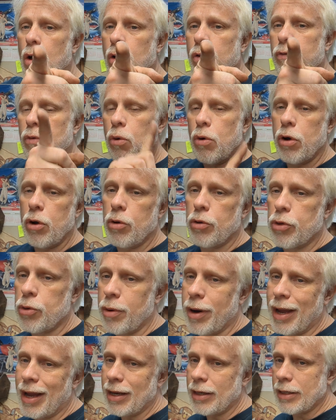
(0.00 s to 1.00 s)
for your
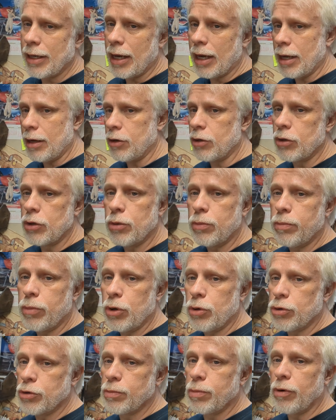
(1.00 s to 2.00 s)
318 to
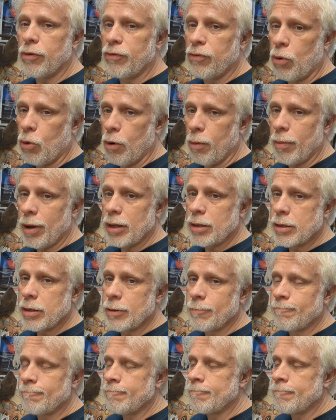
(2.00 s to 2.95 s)
boost performance.